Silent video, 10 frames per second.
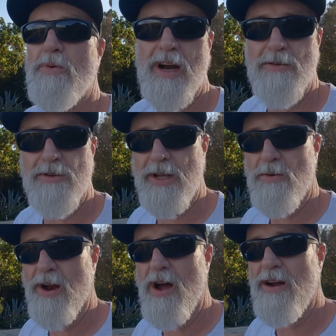is what I really
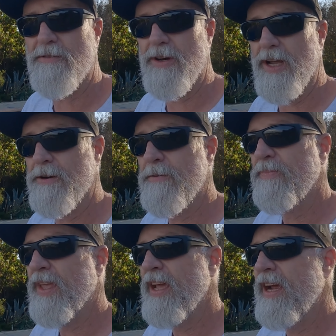want to offer you.
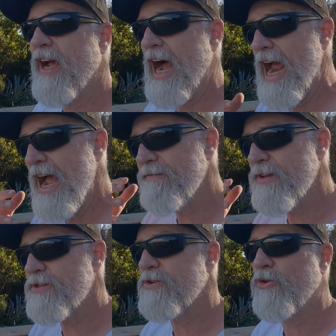I have
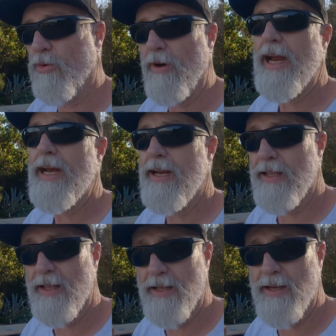this great
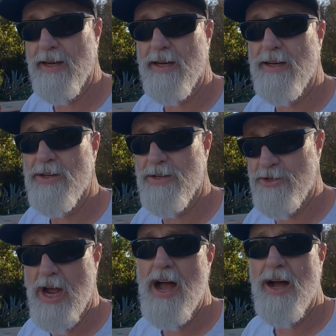
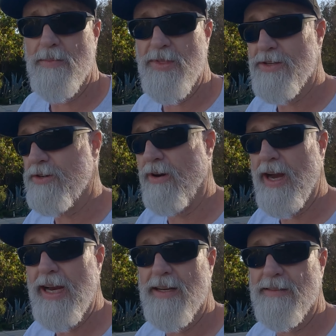job, this
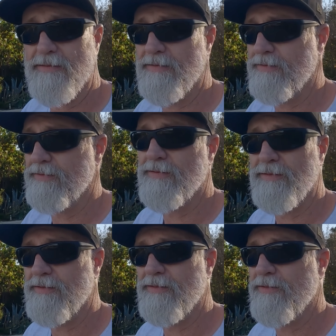great
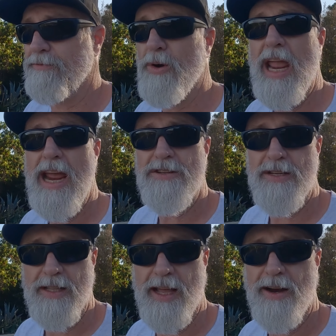
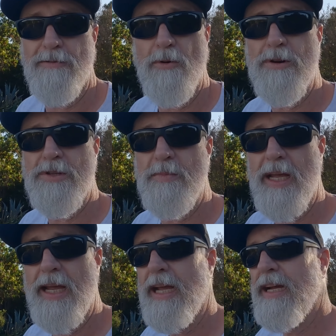vocation that affords
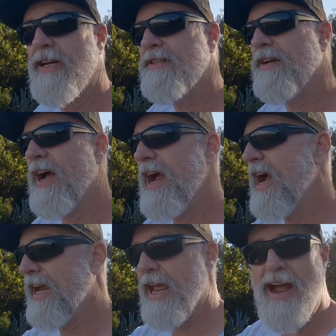me to,
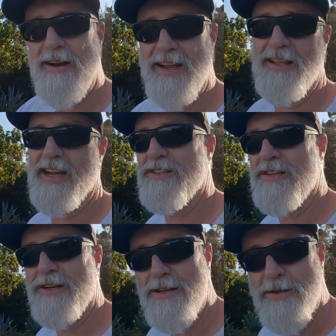I get out at like
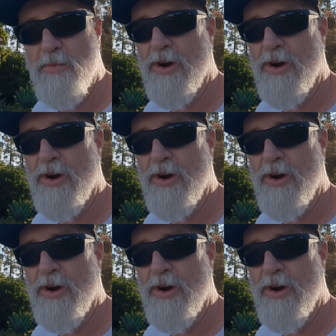6 in the